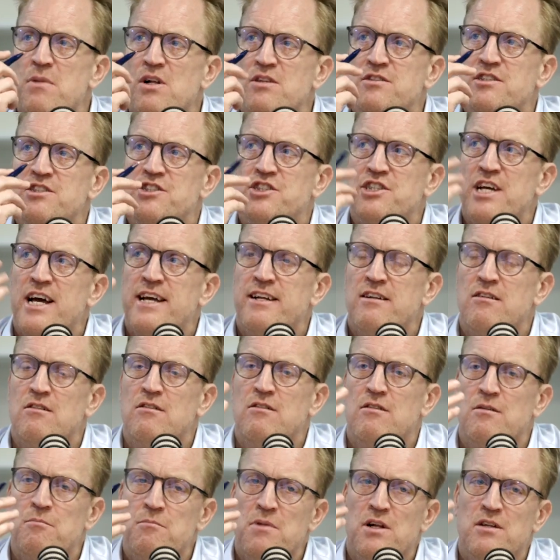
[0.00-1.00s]

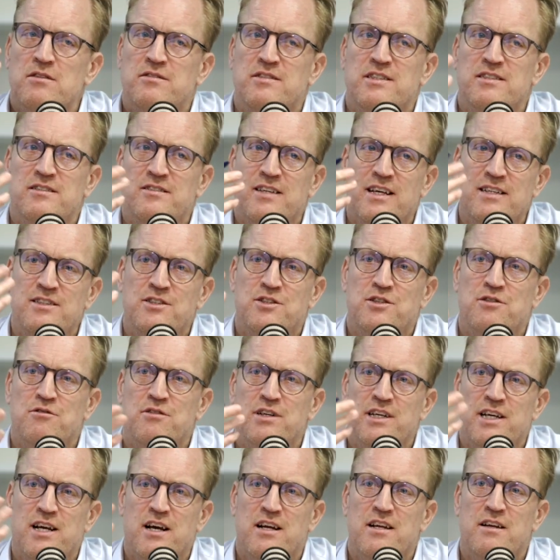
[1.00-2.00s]
multi-channel,
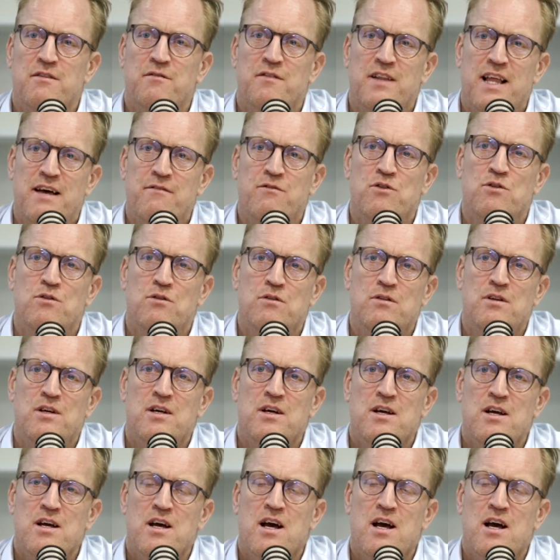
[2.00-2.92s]
multi-sensory kind of level,